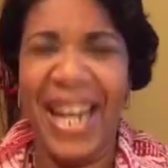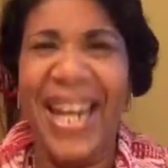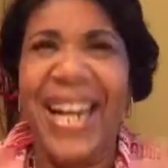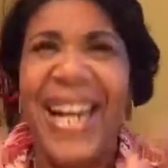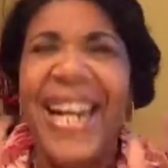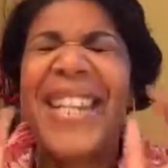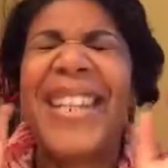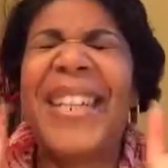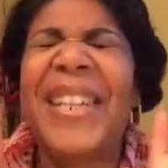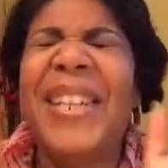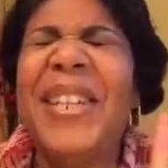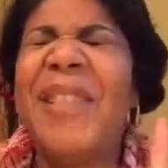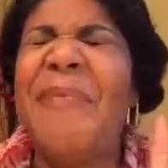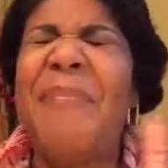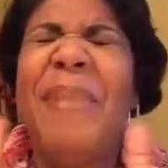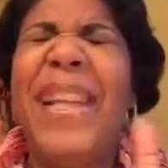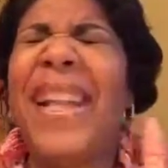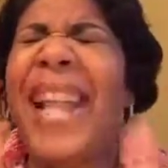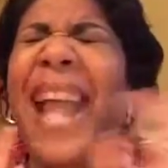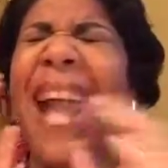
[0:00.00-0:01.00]
It
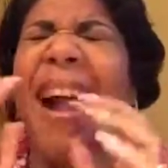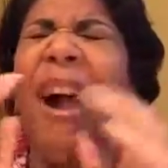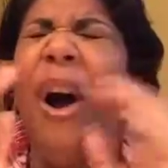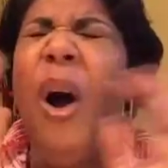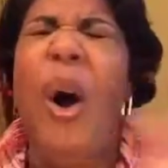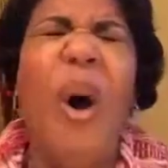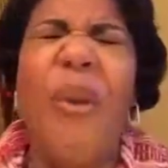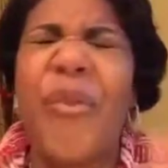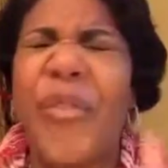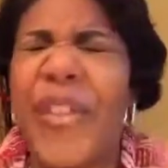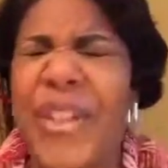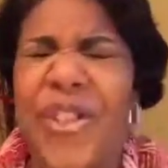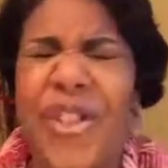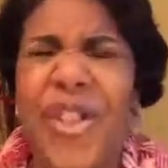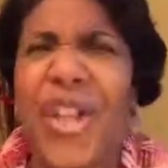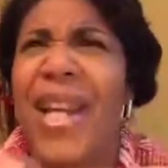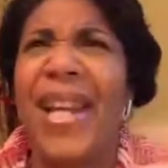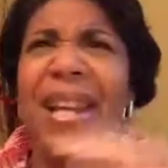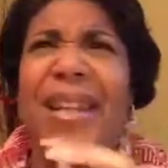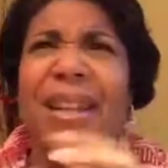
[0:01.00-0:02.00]
could be like off the
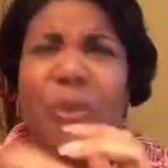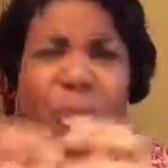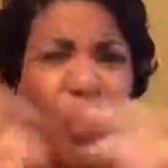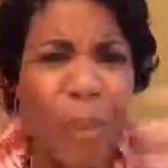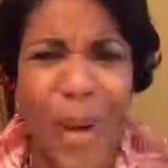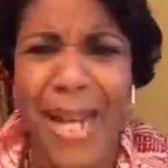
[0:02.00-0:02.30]
chain and